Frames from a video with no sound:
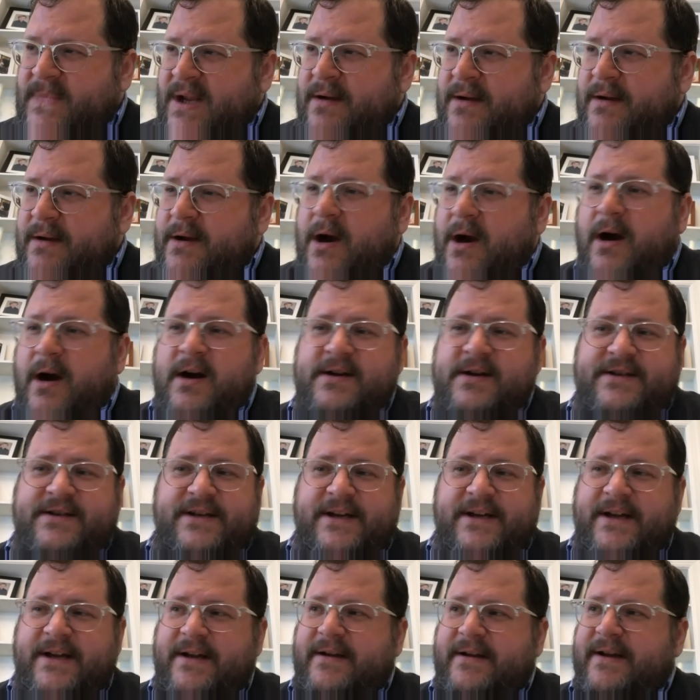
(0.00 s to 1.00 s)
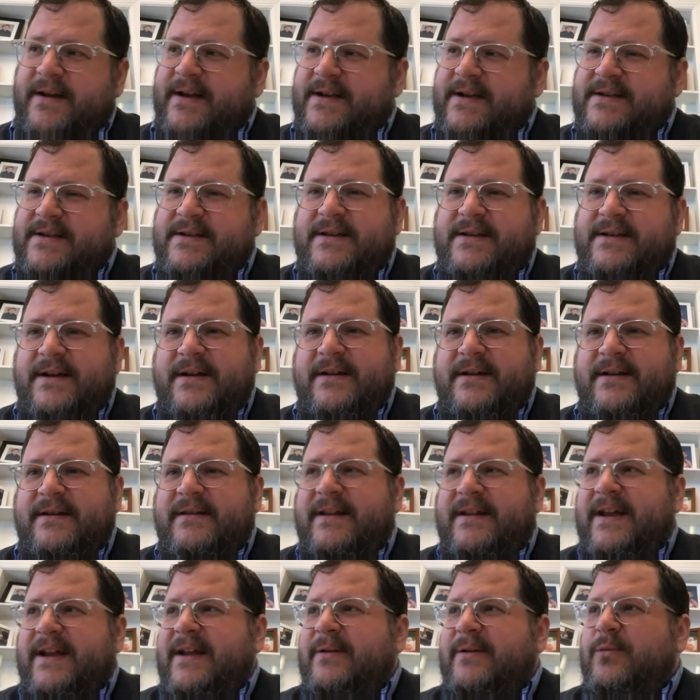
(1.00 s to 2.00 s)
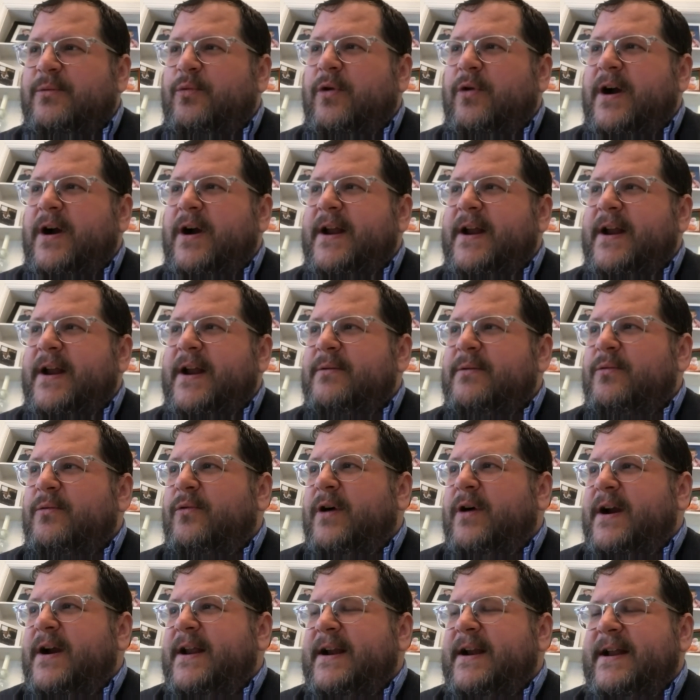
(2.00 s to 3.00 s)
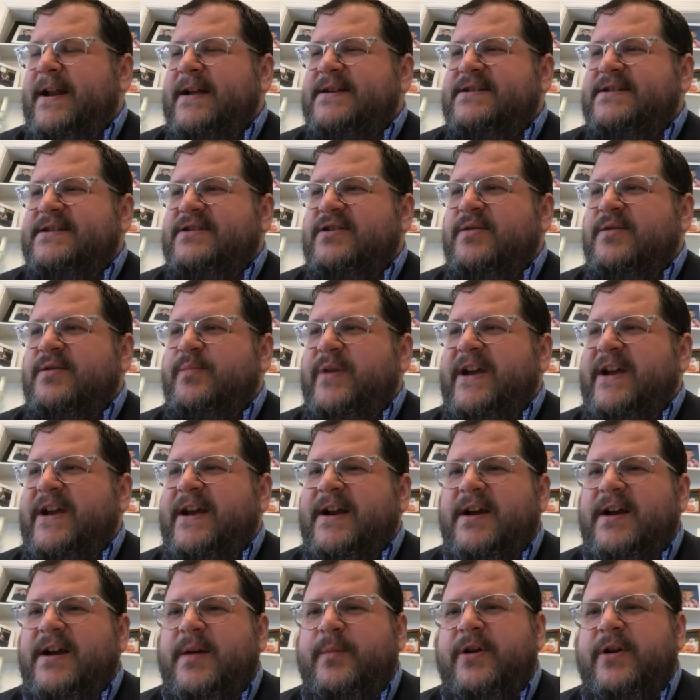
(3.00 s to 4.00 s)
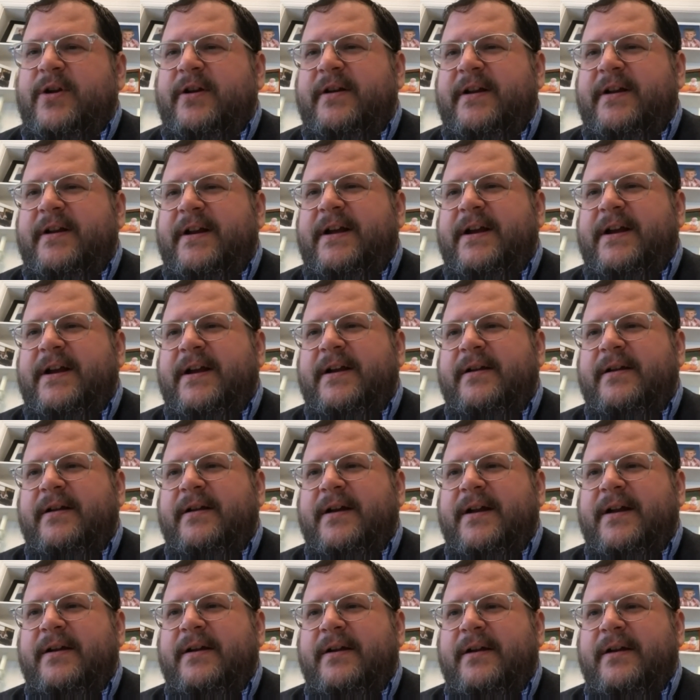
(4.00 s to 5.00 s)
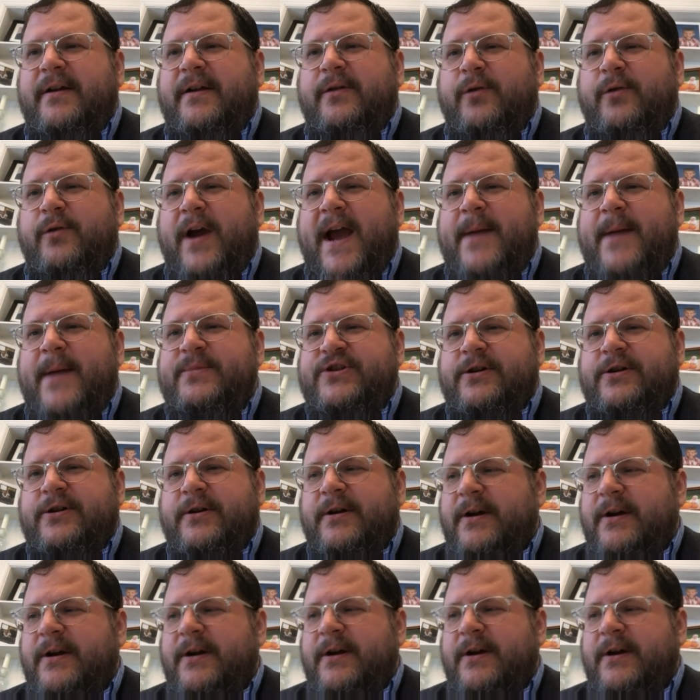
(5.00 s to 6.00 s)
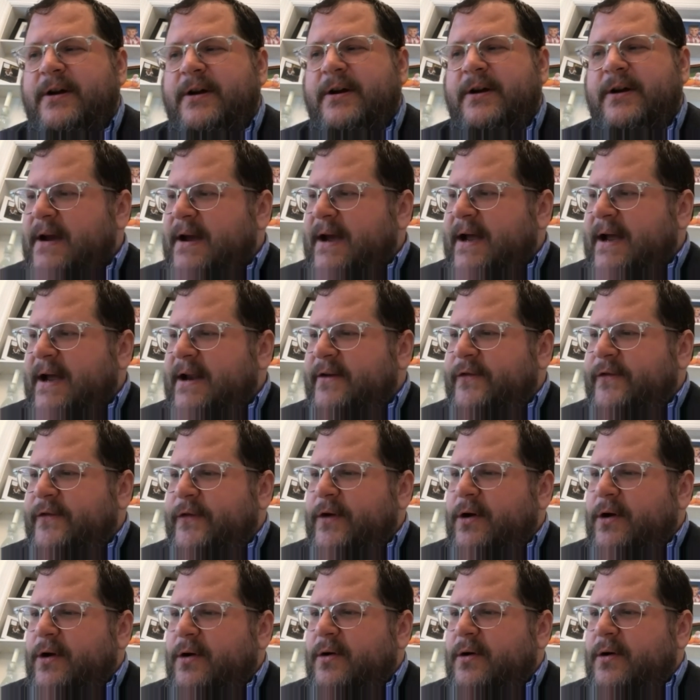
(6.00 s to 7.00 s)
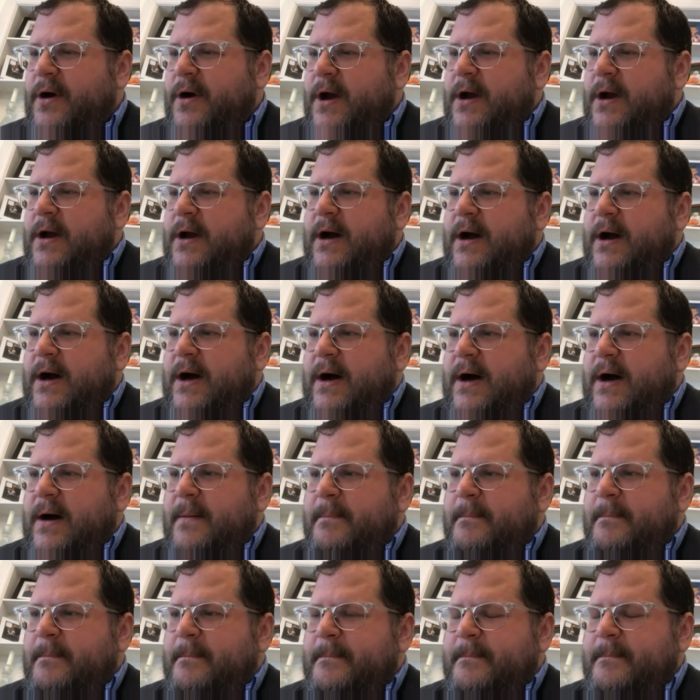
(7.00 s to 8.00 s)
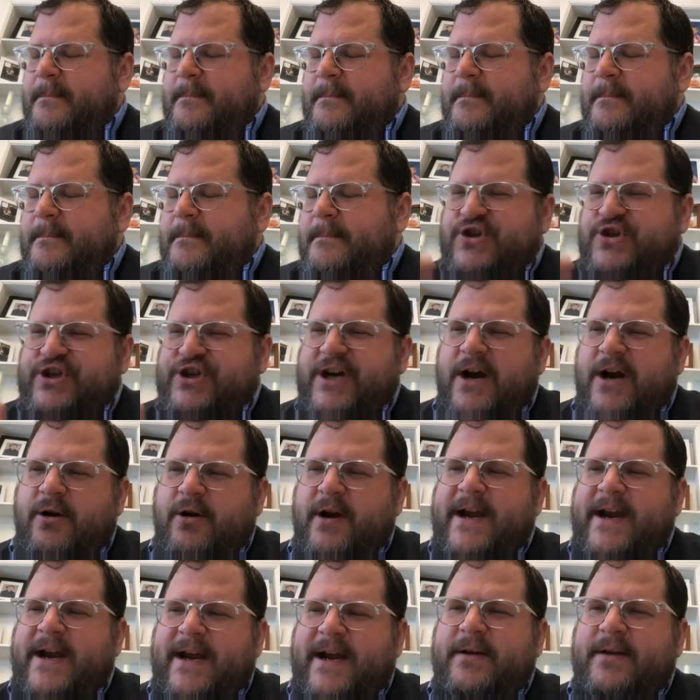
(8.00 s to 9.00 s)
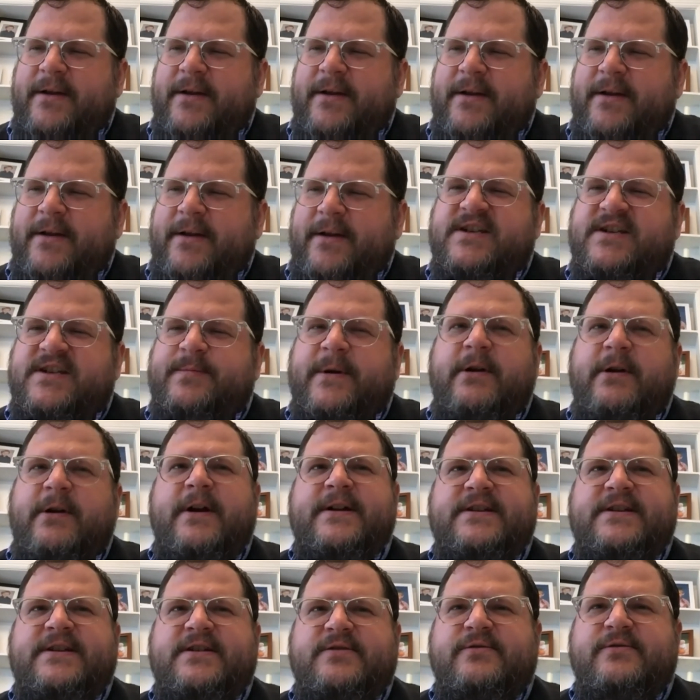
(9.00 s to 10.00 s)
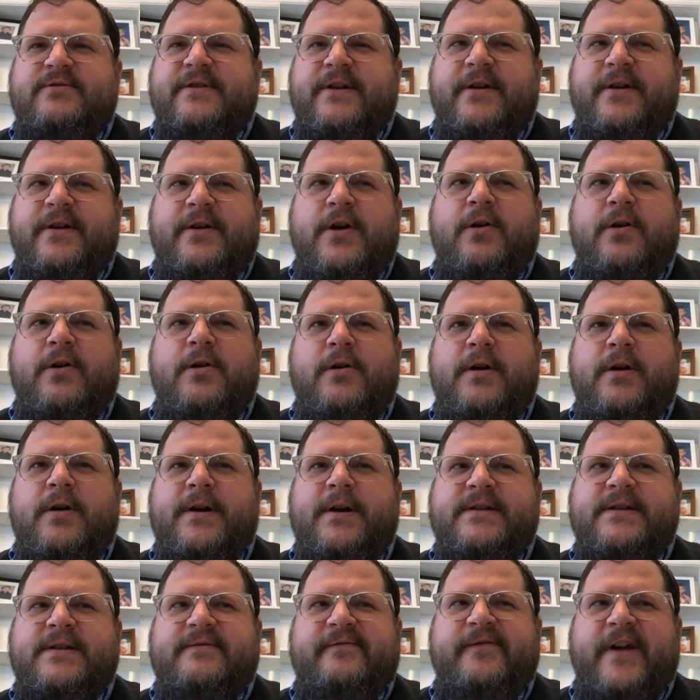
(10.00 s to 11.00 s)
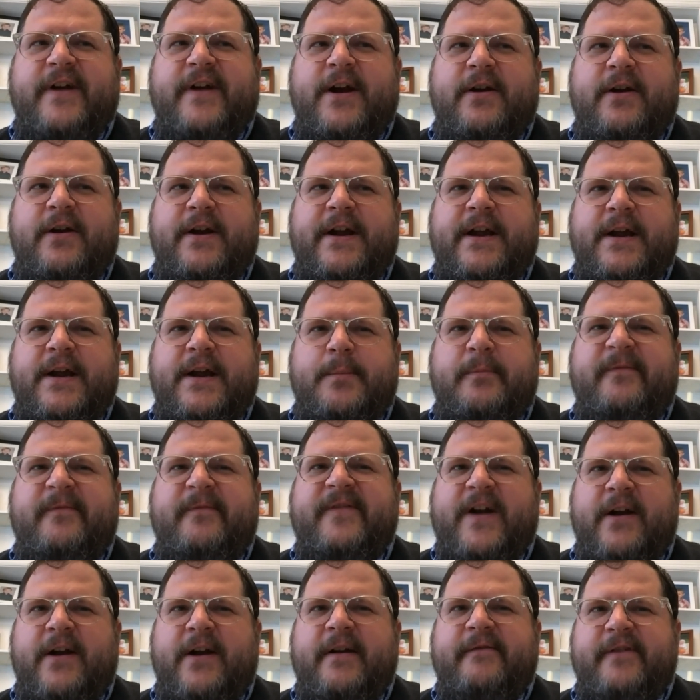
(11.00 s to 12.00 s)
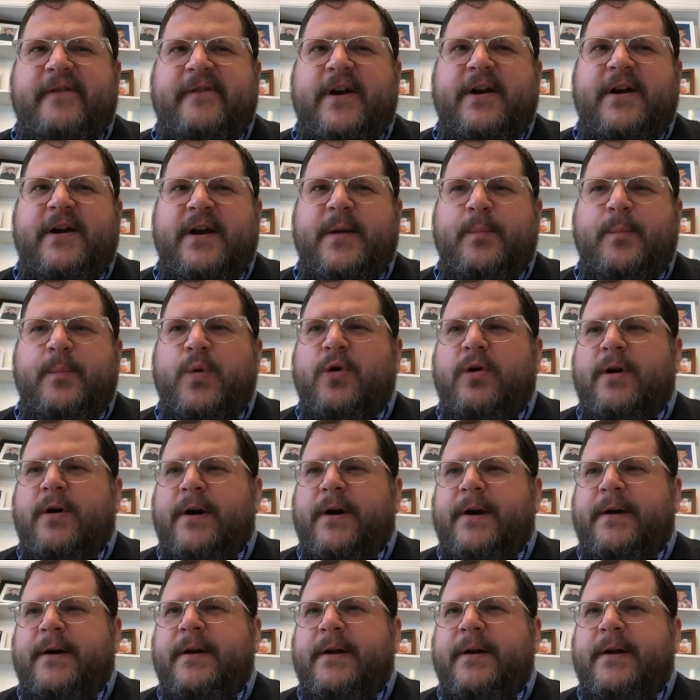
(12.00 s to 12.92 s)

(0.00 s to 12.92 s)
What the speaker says: Carsey is the what it is to be in a community in New Hampshire. And so sharing in those experiences with your cohort is very and very, very important.